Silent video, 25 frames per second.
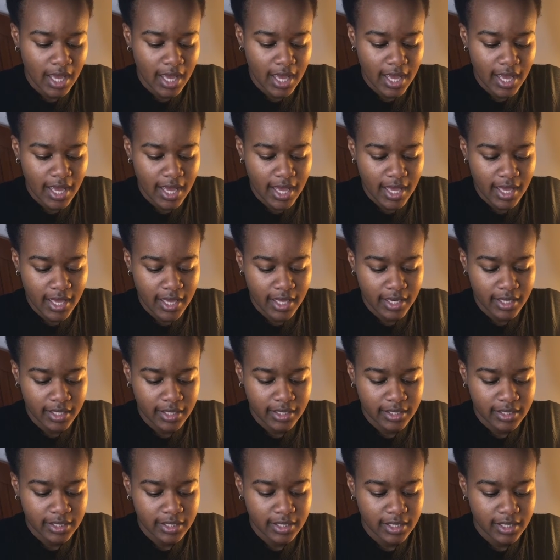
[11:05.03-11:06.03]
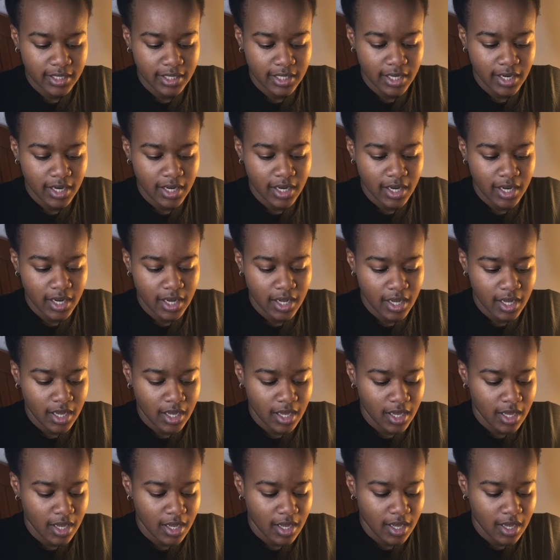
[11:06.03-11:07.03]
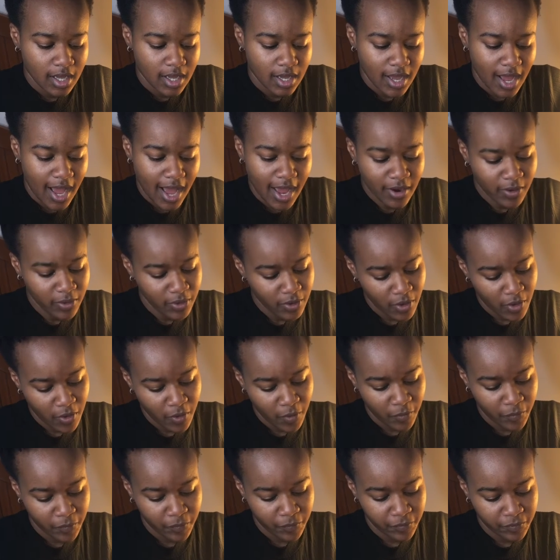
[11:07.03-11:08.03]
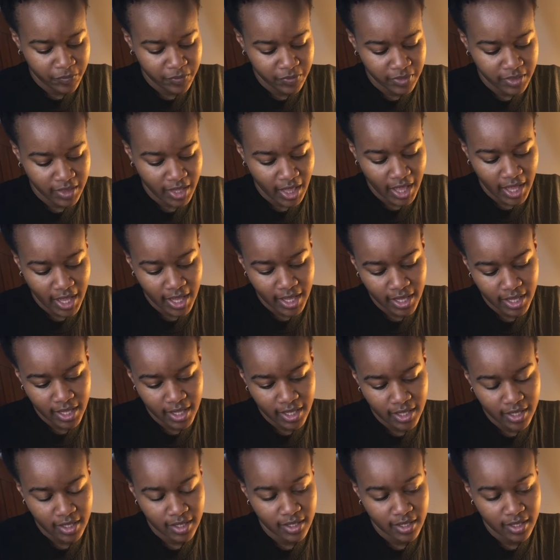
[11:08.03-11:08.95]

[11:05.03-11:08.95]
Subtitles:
And I don't know, like